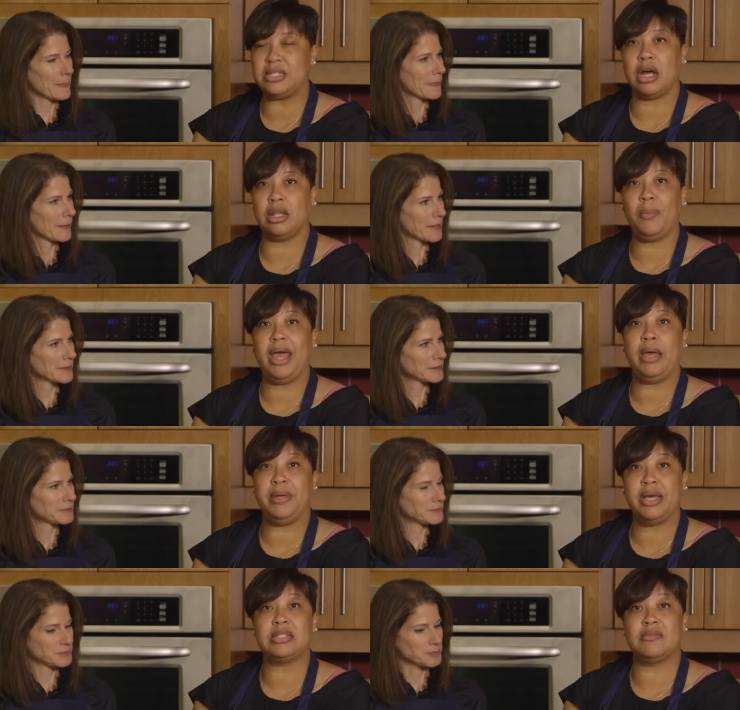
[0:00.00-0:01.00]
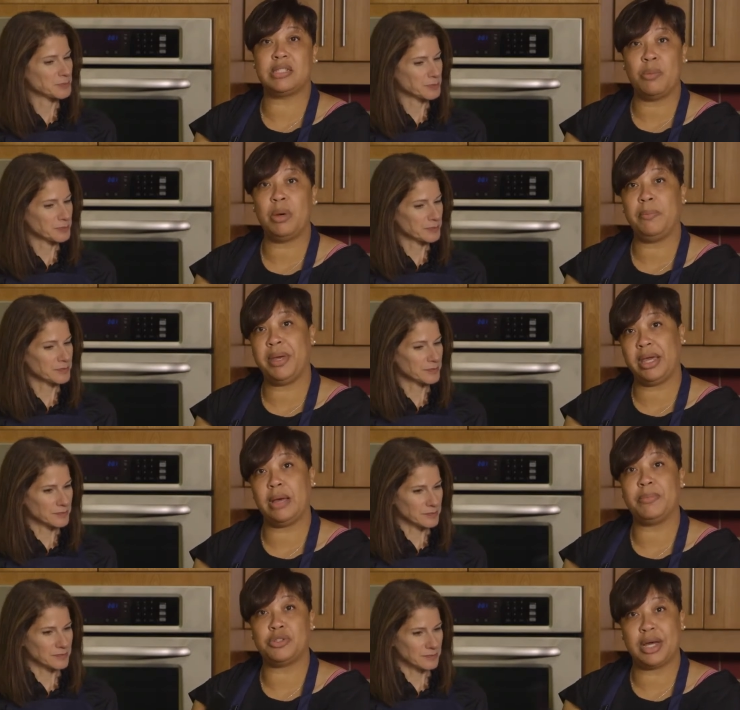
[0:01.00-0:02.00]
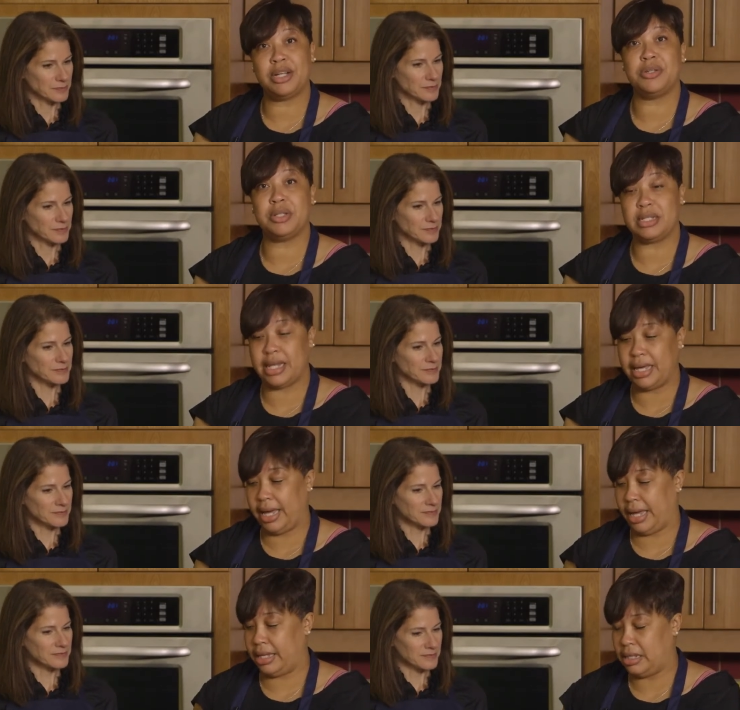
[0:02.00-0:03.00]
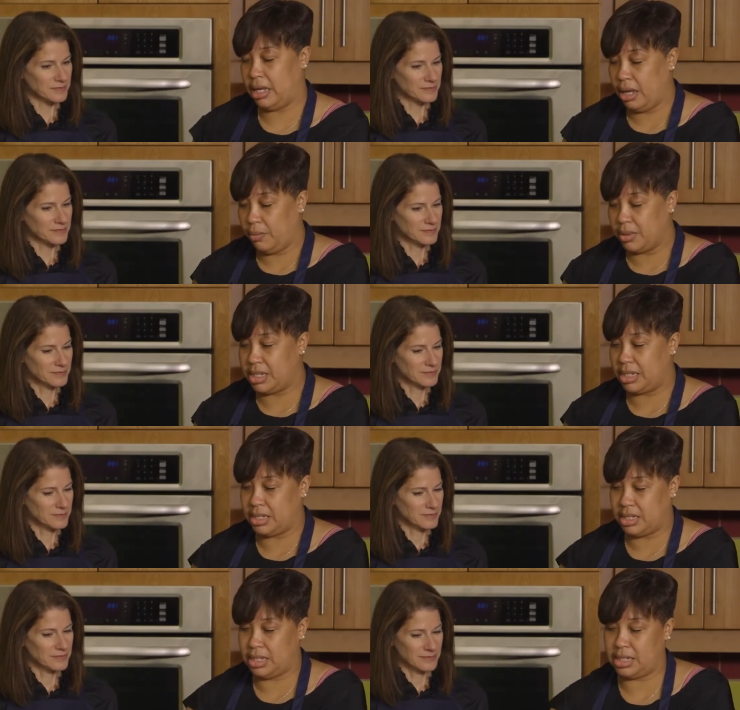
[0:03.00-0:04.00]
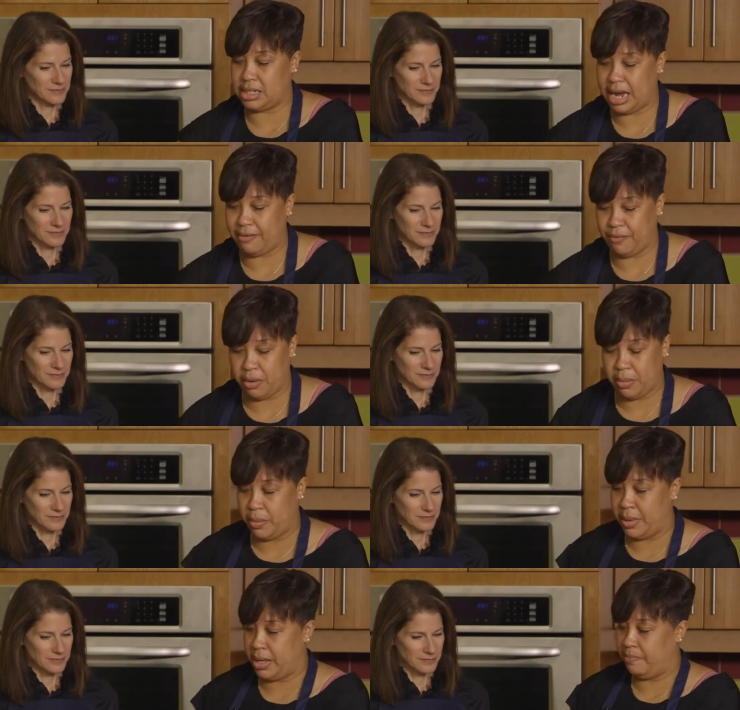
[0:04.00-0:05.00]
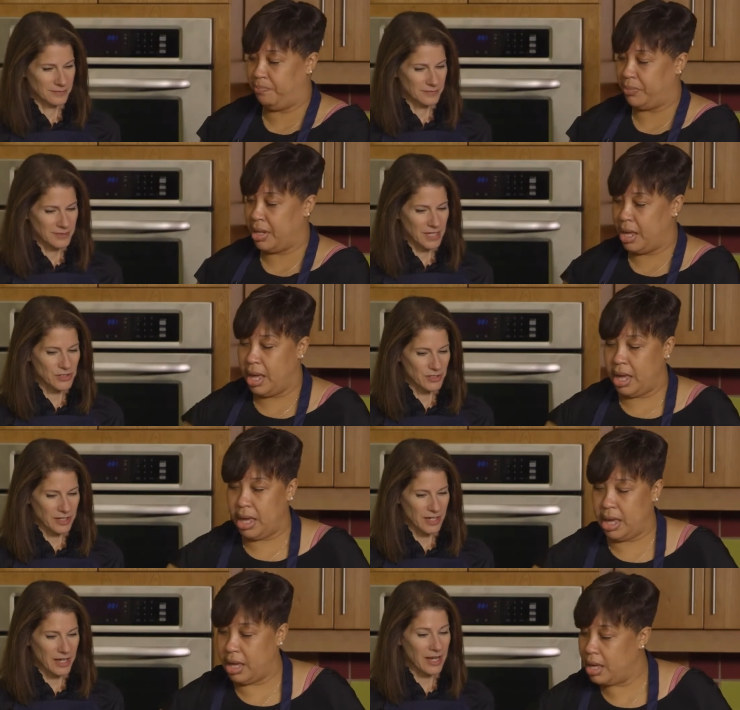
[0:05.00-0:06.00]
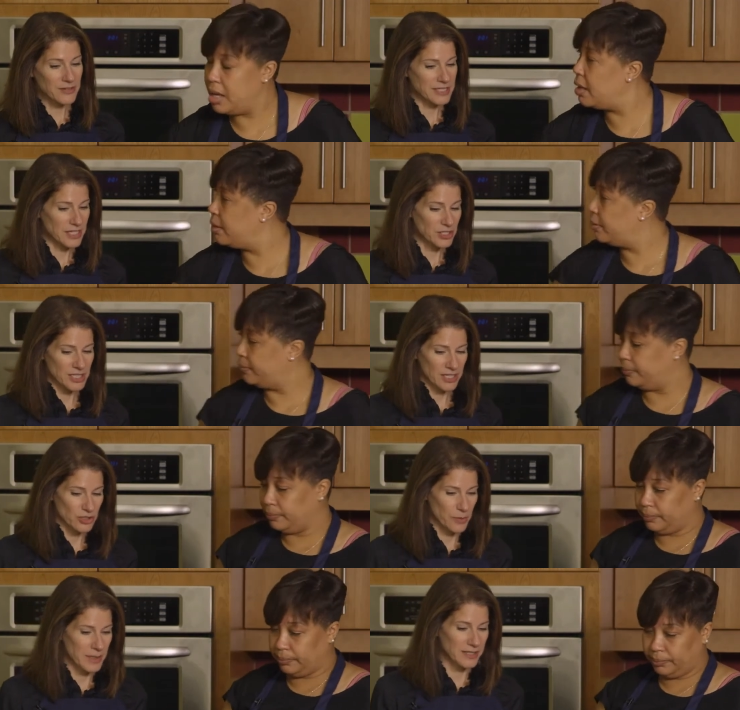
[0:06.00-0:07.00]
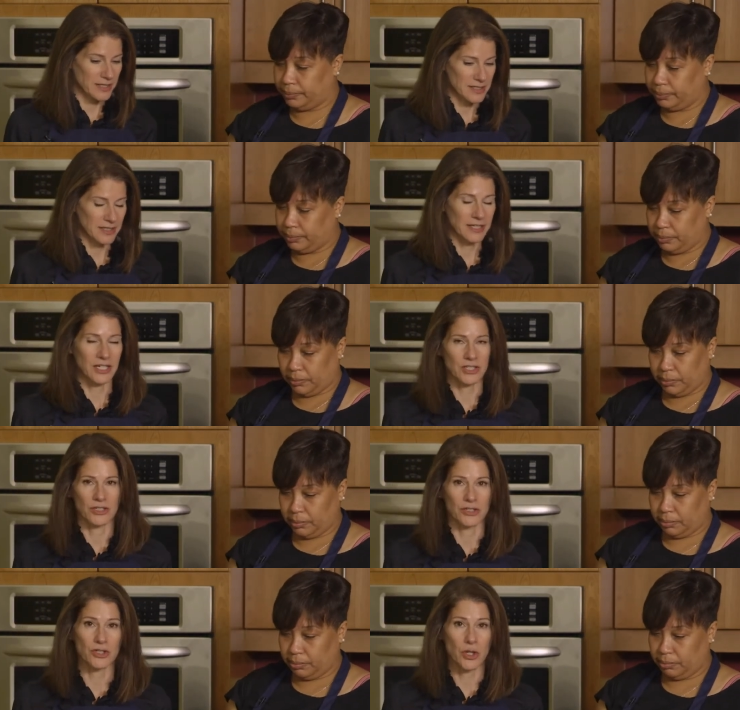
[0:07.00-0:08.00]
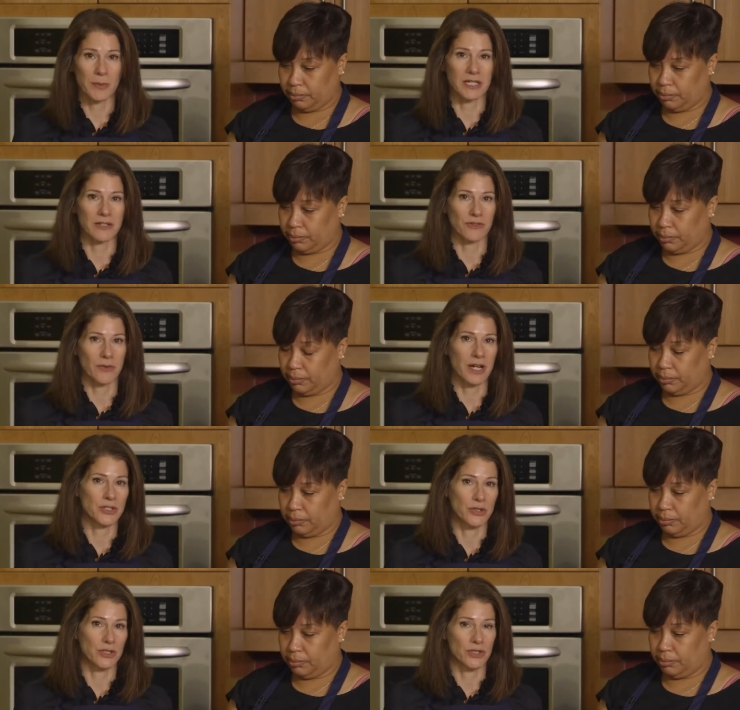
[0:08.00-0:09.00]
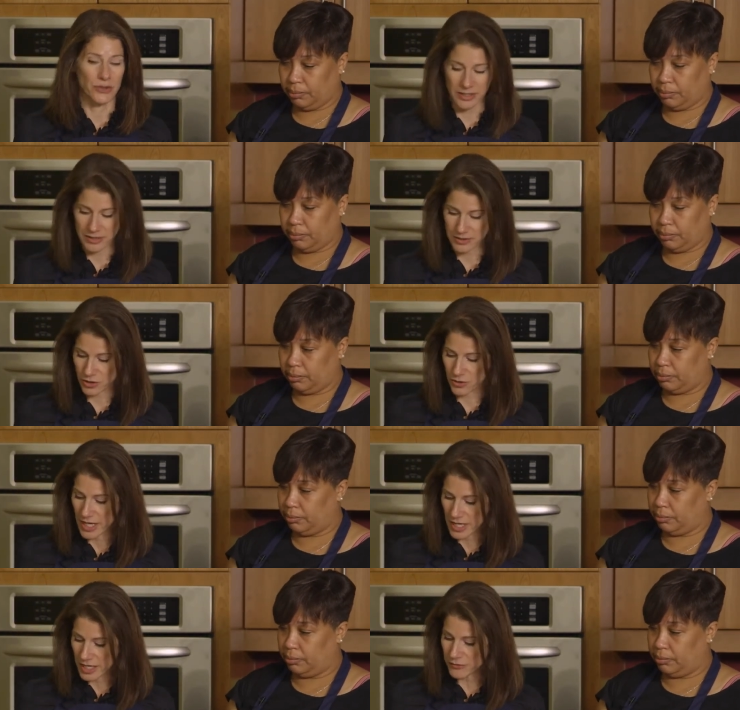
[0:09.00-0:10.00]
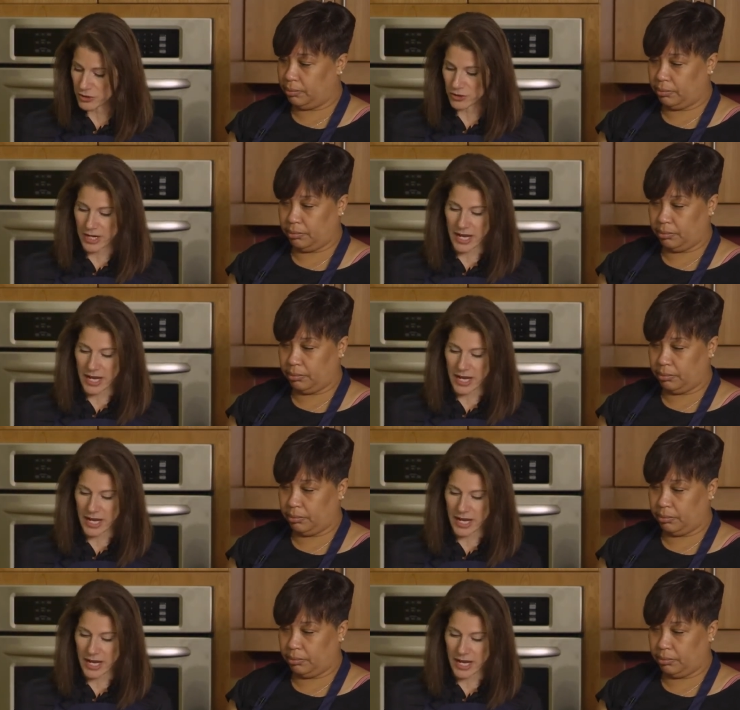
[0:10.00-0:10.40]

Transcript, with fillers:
Speaker 1: it all the way because if someone to pick it up and try to do this, they can. We'll set this to the side for a moment.
Speaker 2: And I was gonna say, just like so many things in the kitchen, there's so many different ways you can do things. So if you don't